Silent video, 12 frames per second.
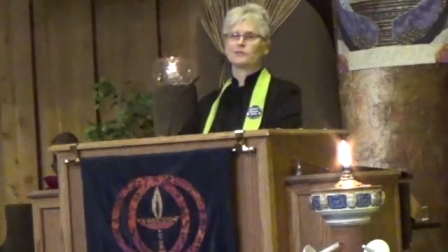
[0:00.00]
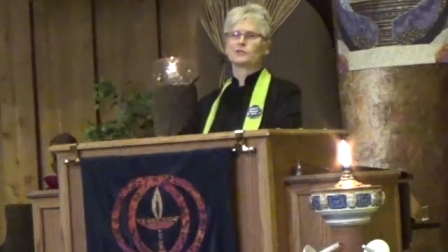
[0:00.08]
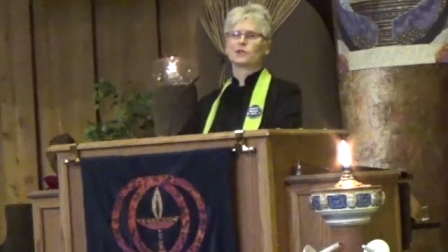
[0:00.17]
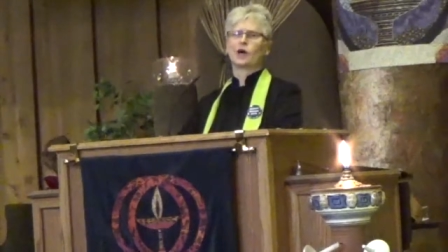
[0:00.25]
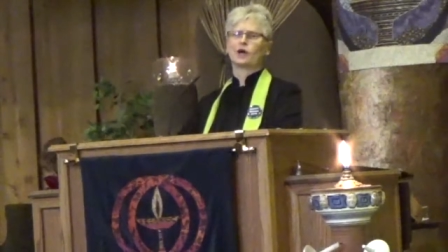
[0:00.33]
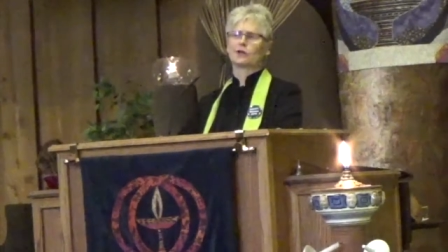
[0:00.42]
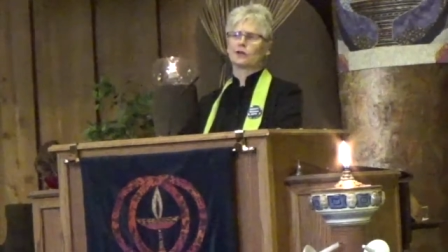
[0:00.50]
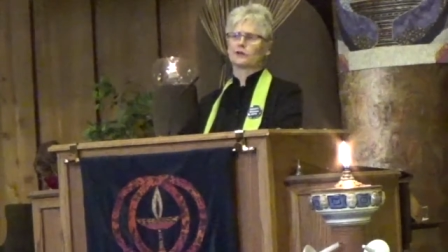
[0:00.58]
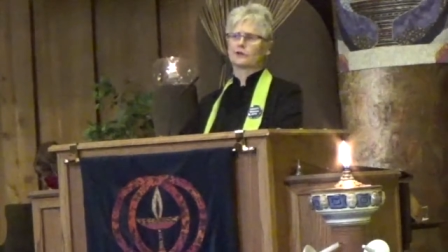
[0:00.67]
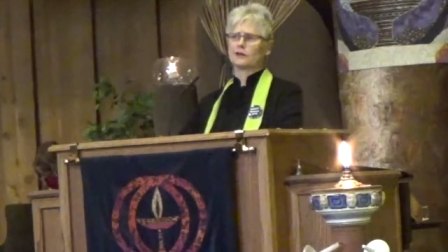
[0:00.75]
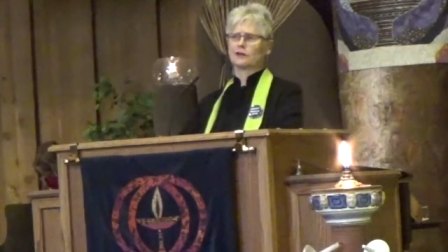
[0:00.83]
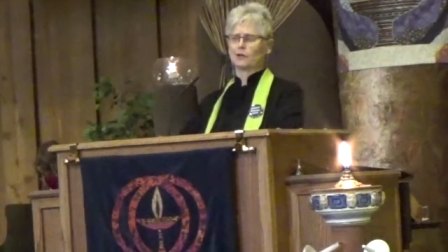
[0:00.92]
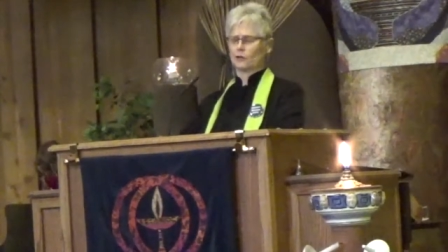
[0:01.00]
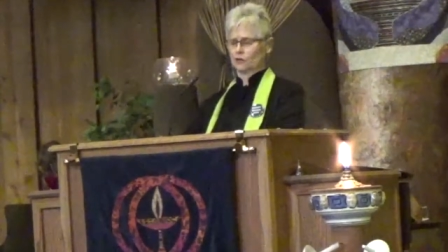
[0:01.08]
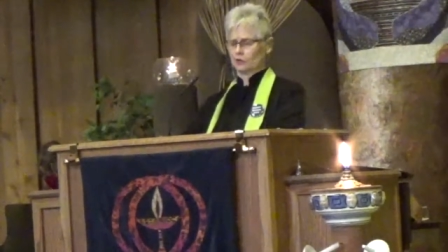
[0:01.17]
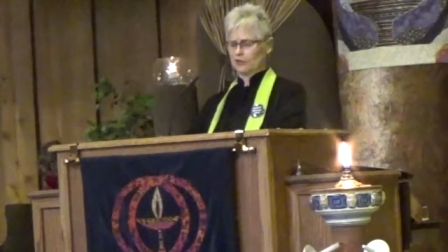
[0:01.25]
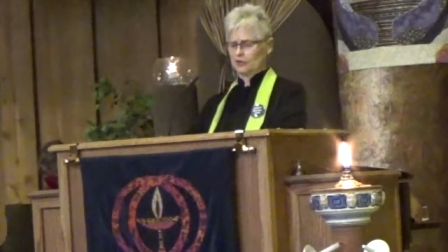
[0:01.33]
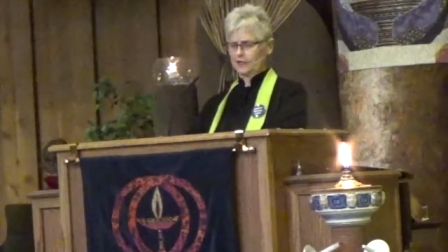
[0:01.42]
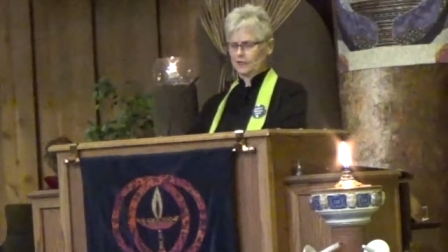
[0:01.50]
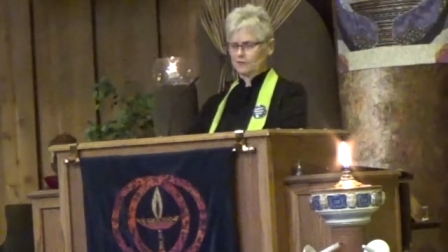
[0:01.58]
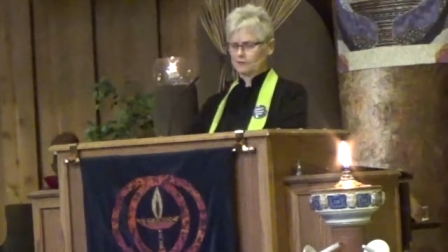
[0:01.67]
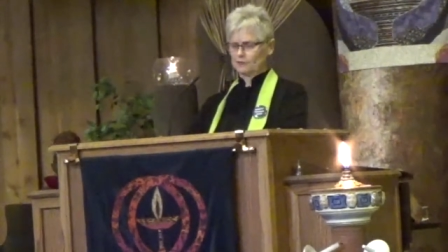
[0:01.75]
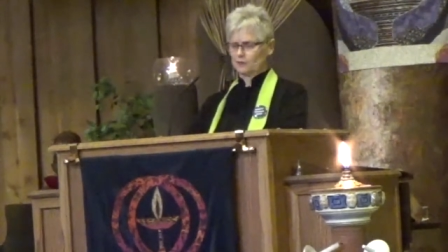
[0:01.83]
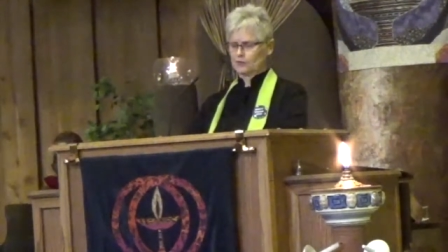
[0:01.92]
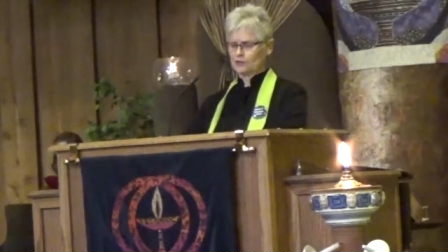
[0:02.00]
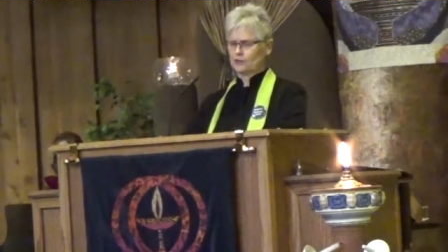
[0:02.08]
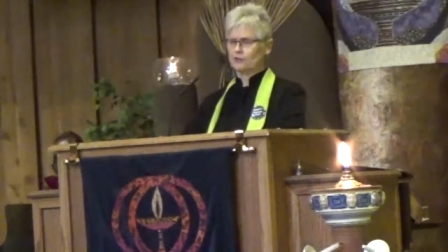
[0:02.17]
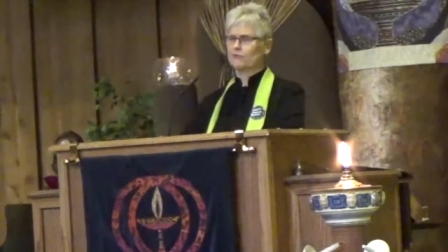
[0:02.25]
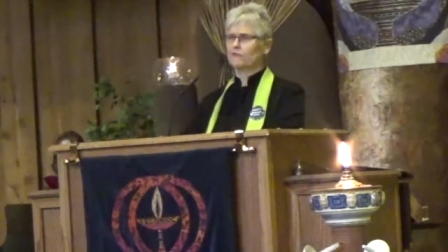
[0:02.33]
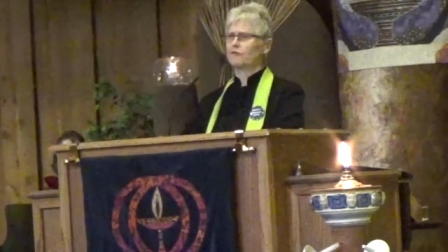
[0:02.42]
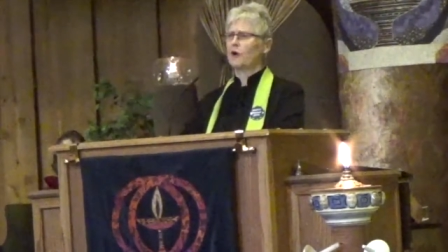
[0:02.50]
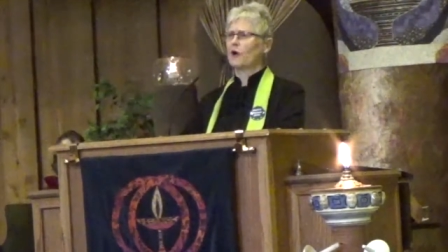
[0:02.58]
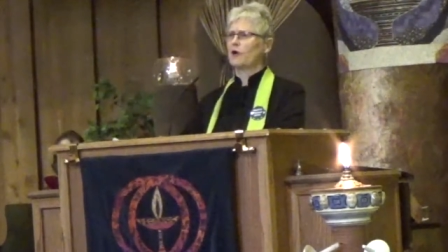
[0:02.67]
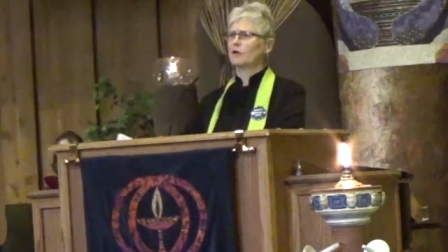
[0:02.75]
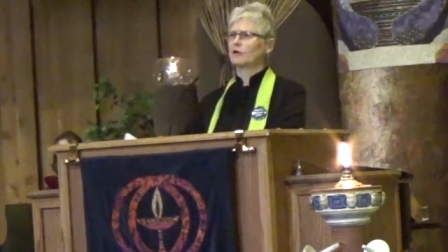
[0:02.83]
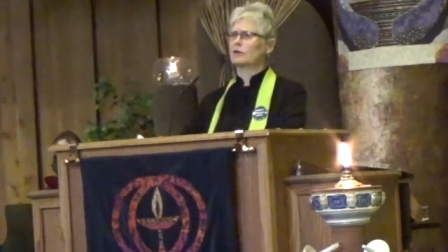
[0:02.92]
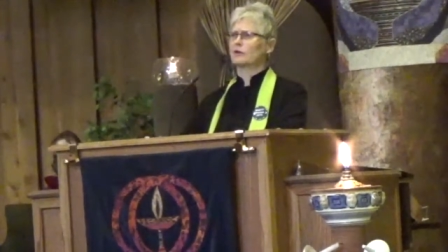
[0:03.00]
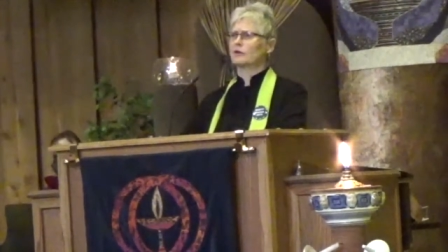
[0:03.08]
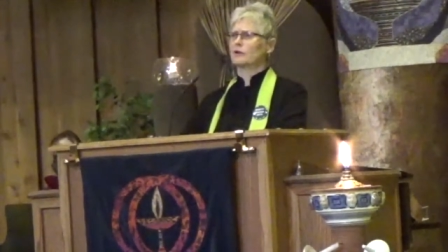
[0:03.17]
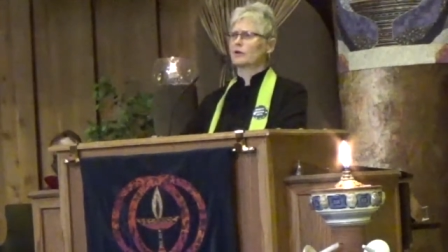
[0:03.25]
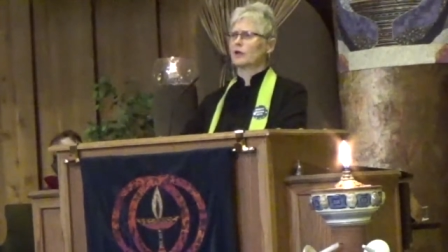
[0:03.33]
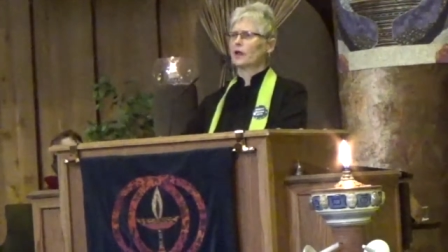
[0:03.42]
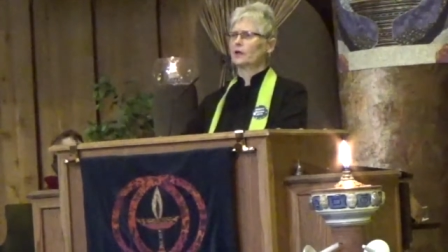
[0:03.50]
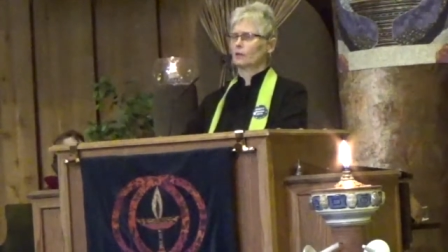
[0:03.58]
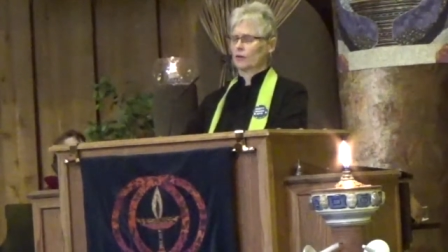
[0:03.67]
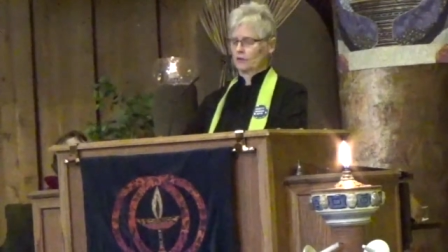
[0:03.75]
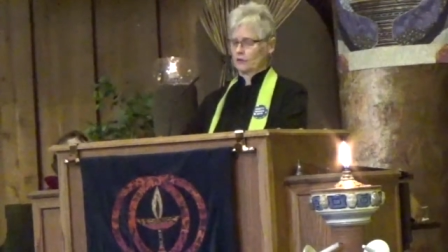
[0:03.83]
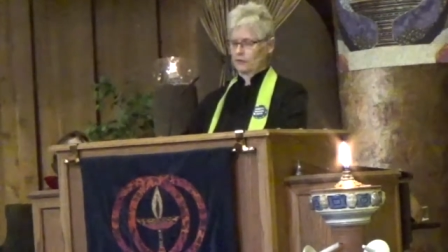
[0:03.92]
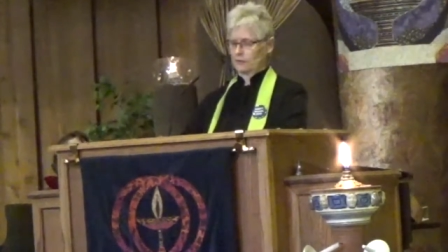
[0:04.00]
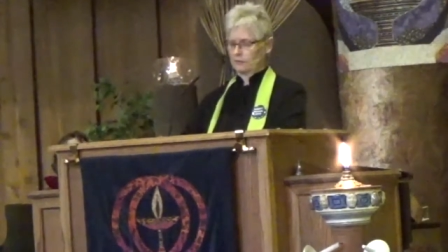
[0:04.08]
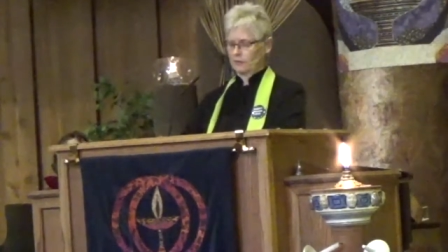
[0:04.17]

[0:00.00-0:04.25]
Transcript: scarlet and gold leaves will soon fall and wither,